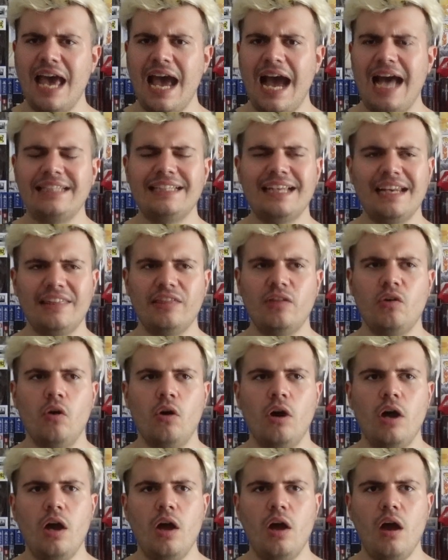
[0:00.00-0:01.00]
And then I
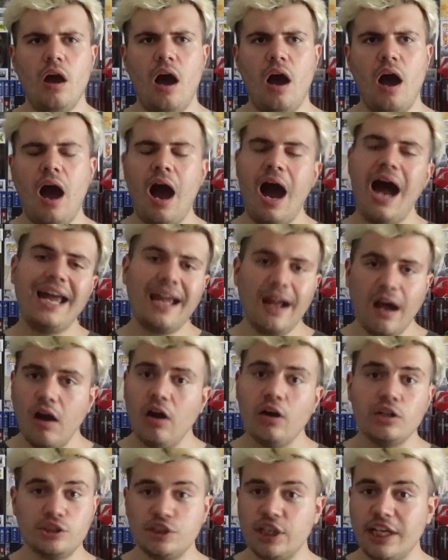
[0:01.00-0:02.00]
thought, I
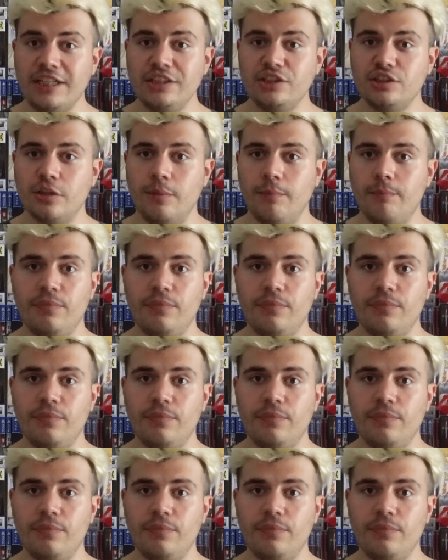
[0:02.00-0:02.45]
can't change them.